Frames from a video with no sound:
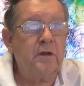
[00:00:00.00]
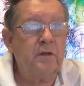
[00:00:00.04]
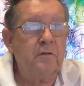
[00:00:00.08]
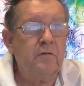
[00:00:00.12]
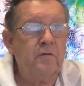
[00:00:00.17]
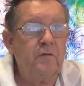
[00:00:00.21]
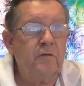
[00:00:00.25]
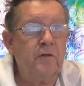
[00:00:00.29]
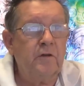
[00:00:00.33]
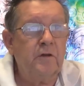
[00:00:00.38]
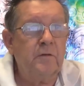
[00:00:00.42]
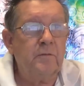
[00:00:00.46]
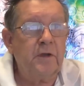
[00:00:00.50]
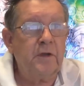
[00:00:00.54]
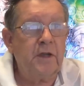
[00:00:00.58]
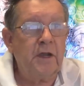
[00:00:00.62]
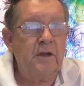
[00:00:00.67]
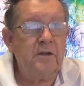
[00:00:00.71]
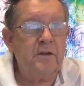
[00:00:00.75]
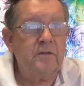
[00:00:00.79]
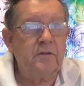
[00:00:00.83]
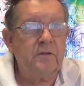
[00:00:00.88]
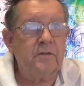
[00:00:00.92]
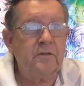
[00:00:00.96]
confirmed
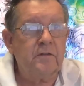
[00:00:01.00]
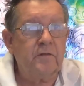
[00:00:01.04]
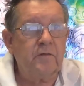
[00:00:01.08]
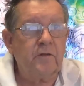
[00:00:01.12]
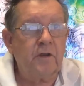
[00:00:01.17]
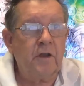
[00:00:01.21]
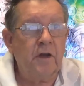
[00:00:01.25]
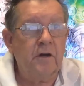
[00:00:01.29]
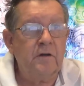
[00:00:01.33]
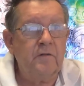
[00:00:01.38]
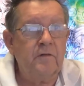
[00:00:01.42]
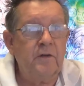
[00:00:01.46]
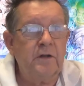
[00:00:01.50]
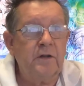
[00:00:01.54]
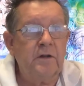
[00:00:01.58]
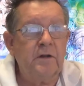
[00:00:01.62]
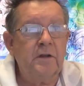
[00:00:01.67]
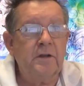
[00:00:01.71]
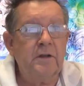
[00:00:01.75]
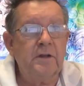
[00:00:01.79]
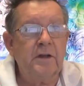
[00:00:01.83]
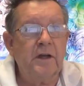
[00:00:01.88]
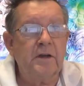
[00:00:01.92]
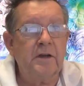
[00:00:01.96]
cases of
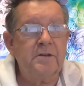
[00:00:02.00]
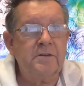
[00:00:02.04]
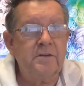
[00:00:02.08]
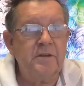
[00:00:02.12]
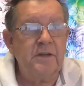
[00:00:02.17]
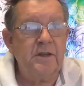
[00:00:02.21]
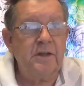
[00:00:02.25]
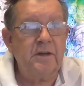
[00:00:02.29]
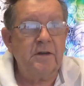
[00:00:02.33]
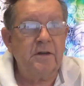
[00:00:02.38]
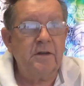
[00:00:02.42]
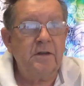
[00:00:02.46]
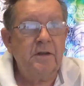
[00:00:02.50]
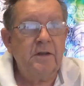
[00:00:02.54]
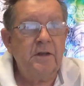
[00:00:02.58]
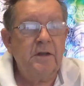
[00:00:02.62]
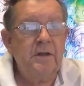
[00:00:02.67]
COVID-19,